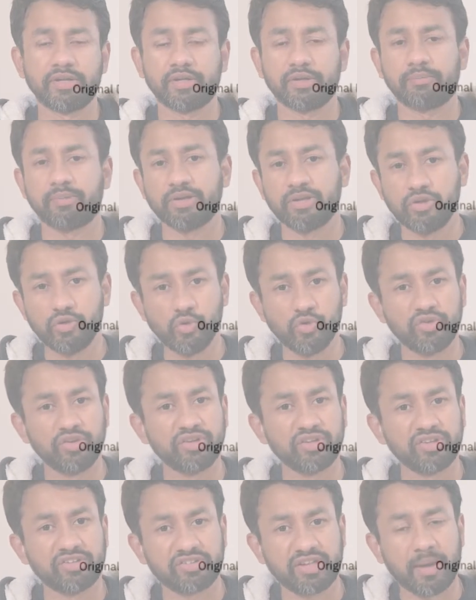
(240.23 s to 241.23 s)
by using
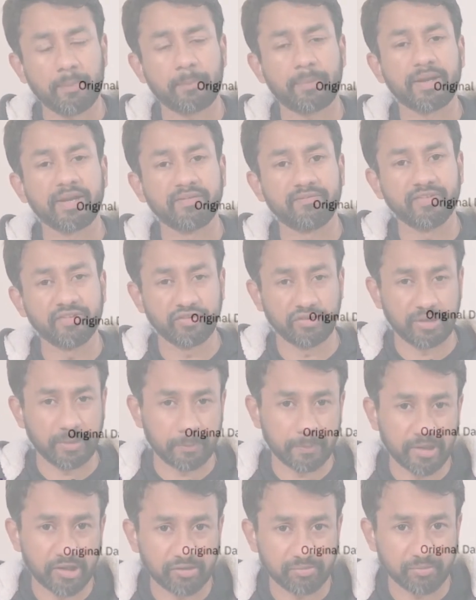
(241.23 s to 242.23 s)
the sampling with
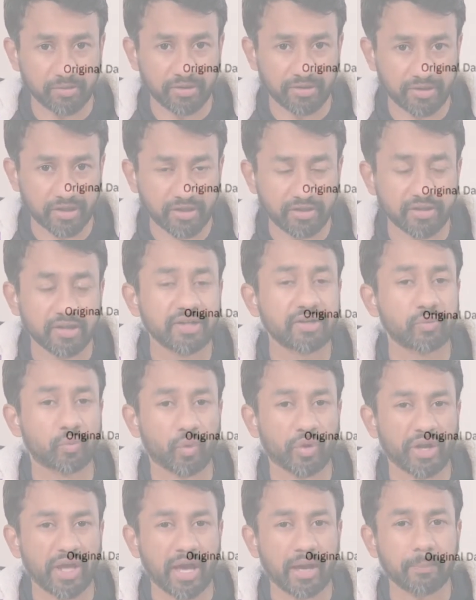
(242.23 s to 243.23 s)
replacement technique,
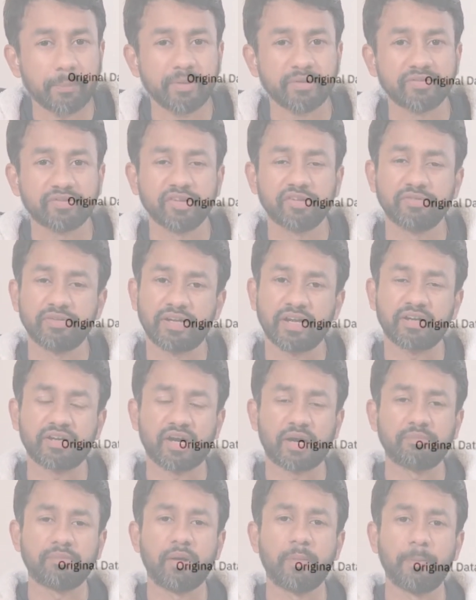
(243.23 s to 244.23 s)
what happens is we can
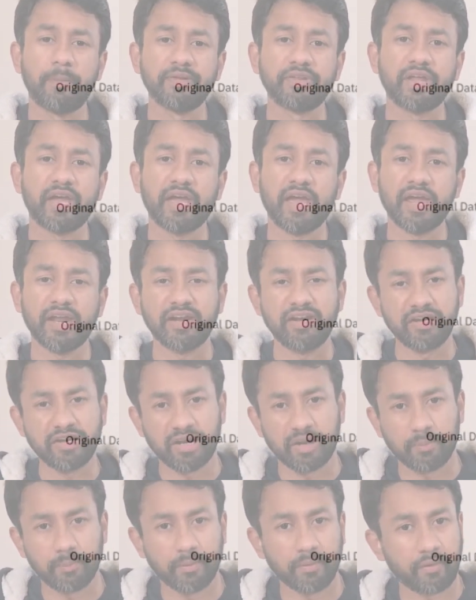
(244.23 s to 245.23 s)
come up with n
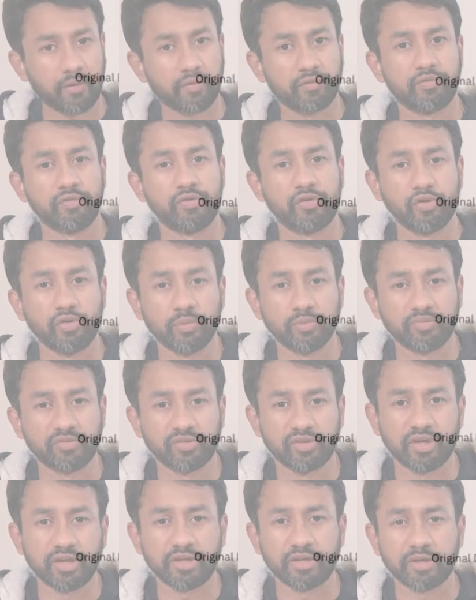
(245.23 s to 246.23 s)
number of groups,
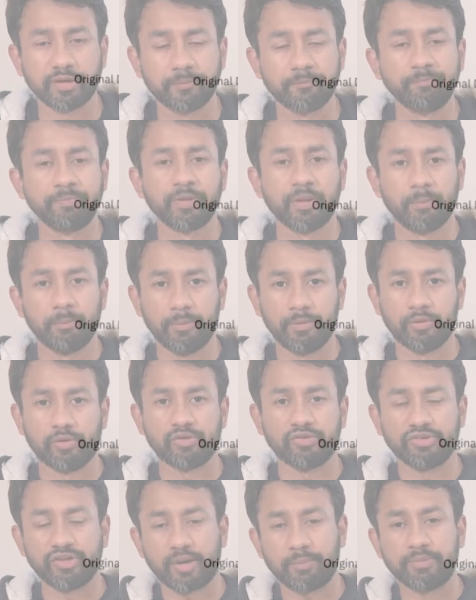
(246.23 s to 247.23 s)

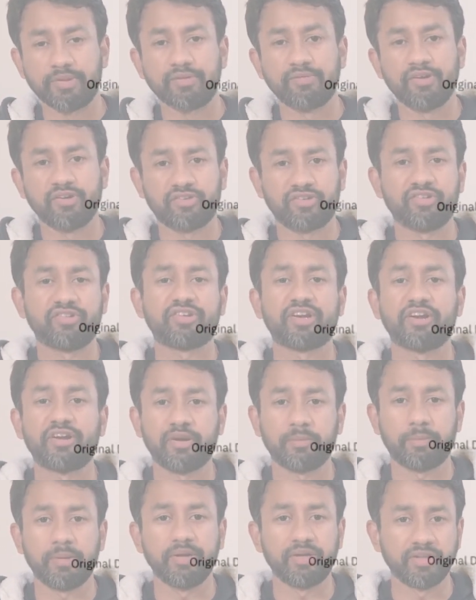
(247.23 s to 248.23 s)
because the observations can
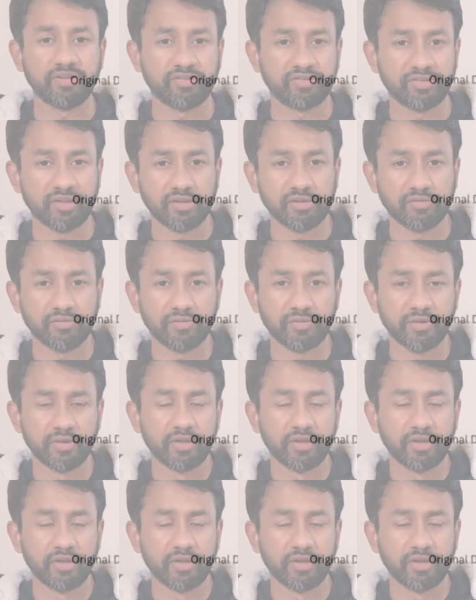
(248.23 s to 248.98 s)
repeat itself.